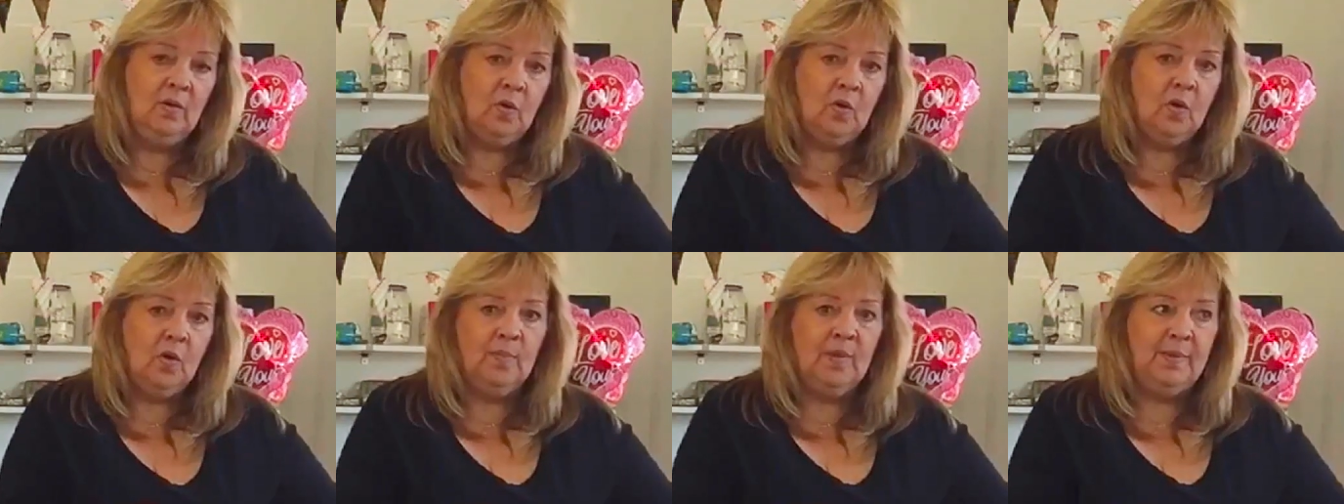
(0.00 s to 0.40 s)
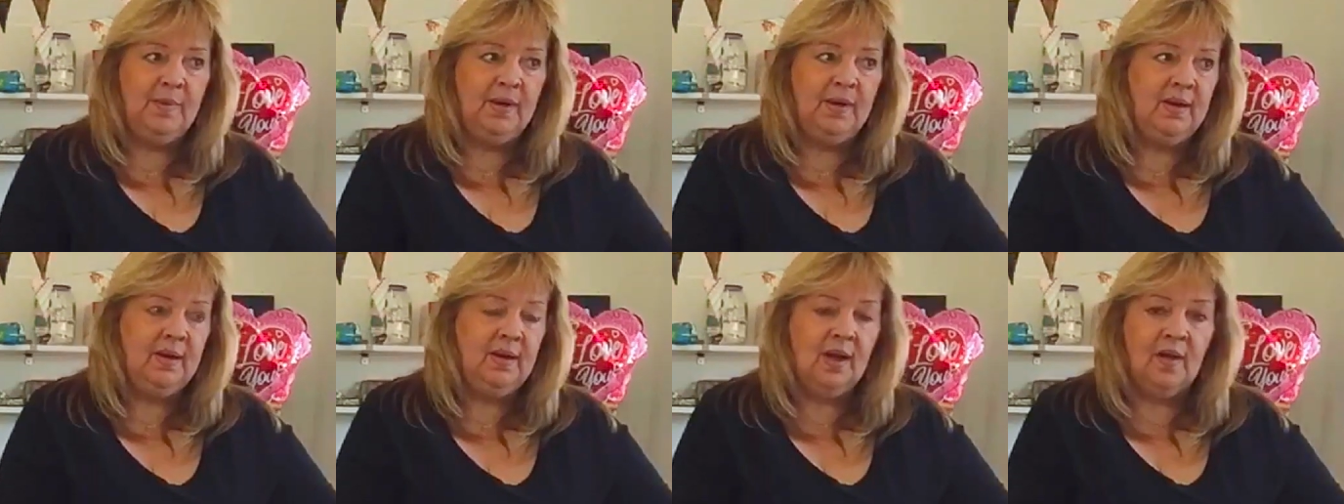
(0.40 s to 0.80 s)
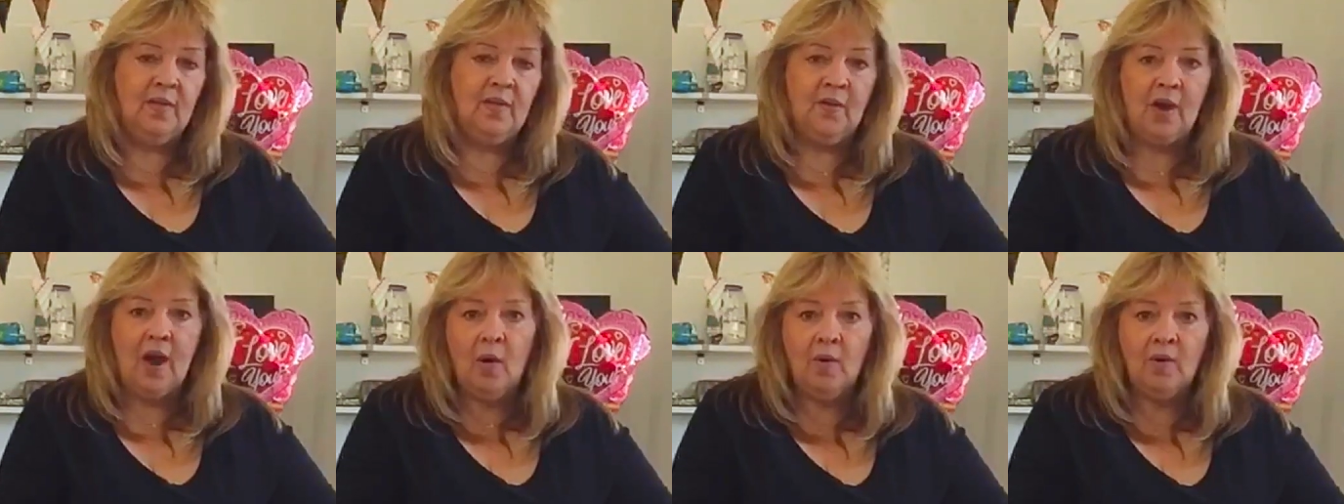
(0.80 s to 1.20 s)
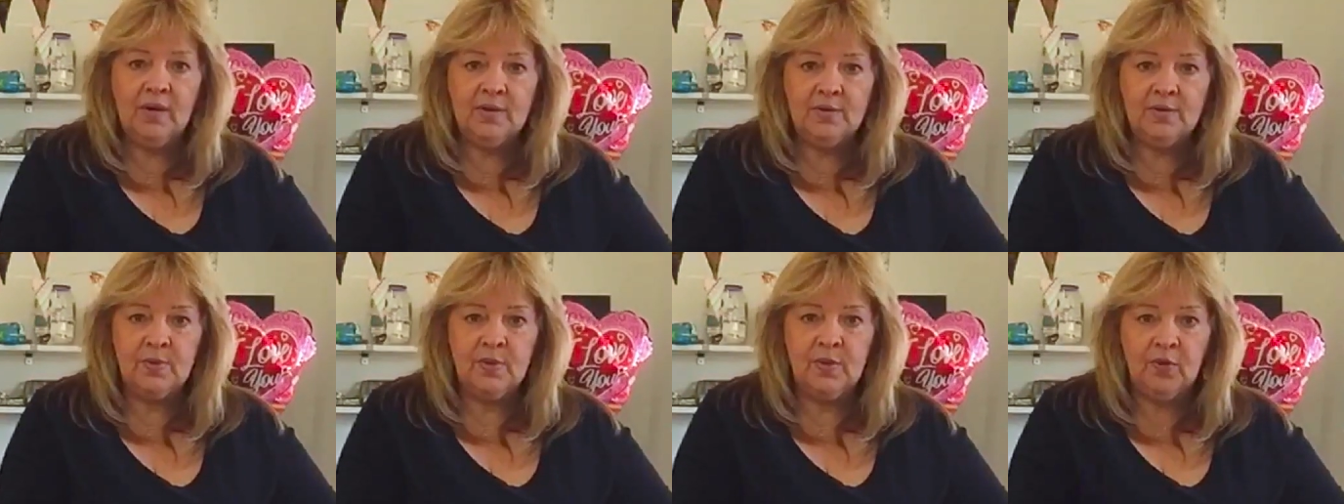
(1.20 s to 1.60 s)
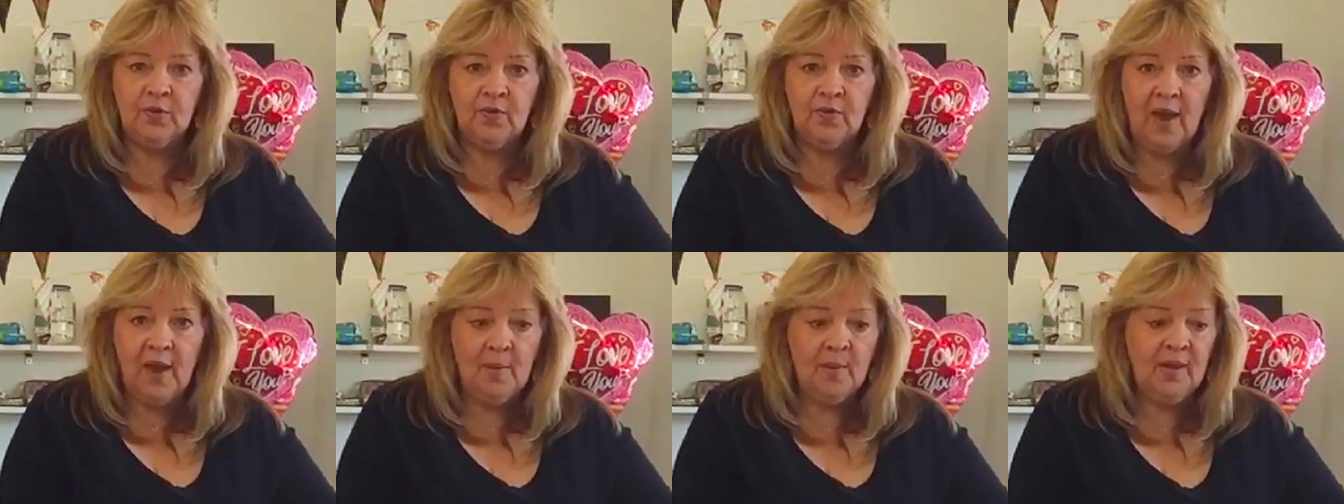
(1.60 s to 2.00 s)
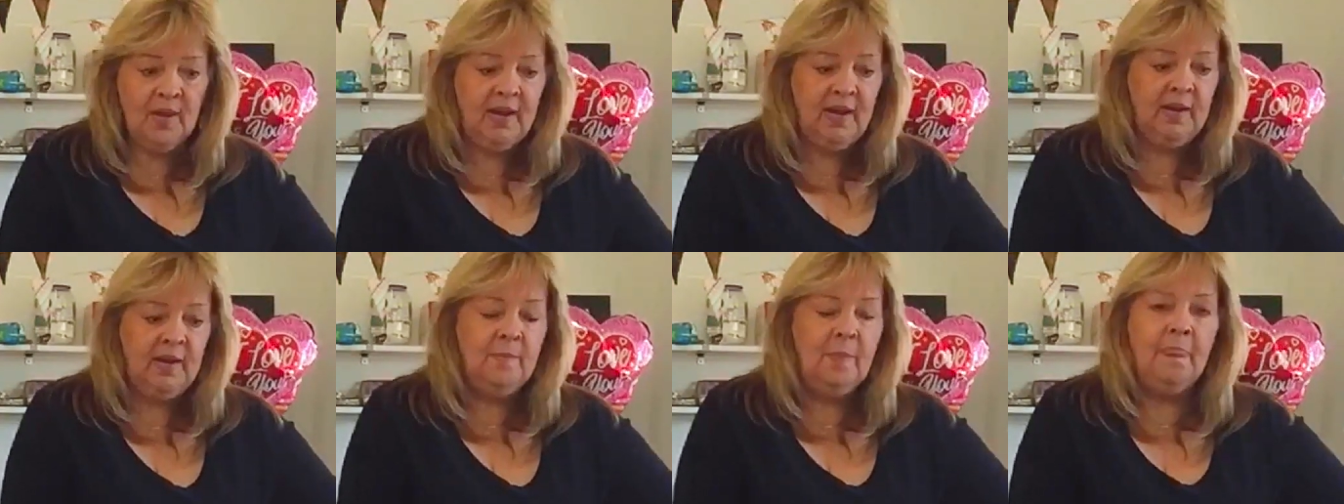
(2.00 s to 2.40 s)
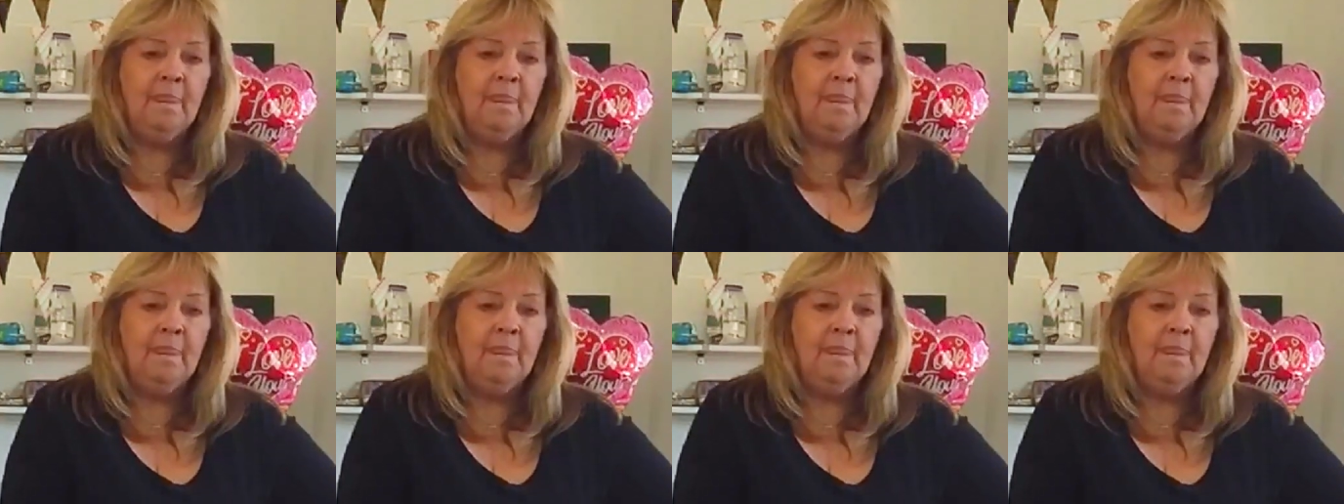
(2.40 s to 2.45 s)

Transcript: or maybe other outings with your family.